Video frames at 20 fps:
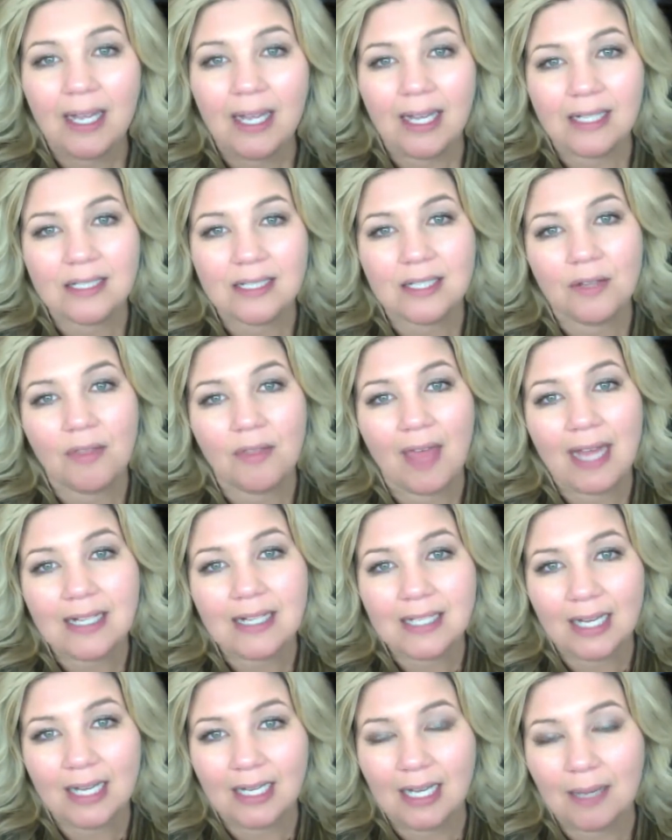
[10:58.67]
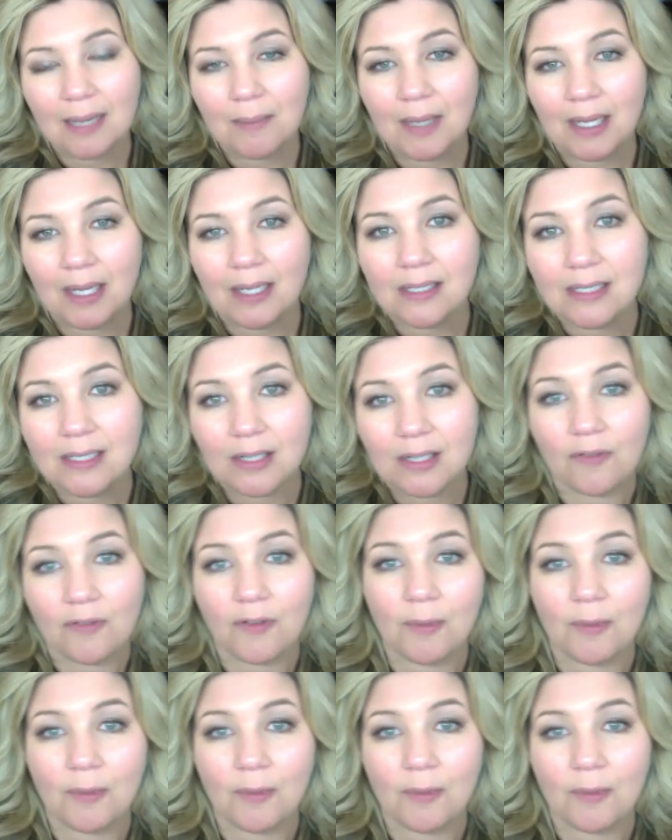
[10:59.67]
And so that dynamic. And so for